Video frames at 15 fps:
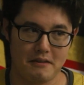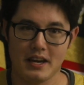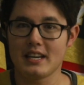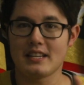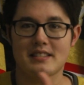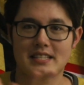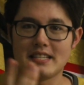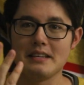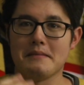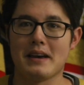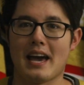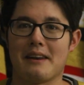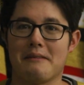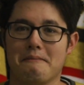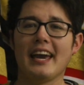Vegas
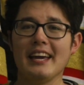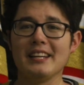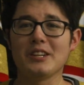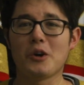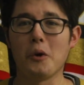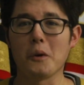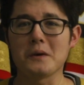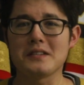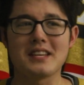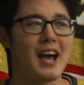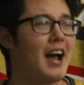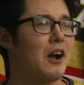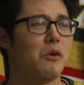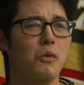D-man, Kaedan Korczak.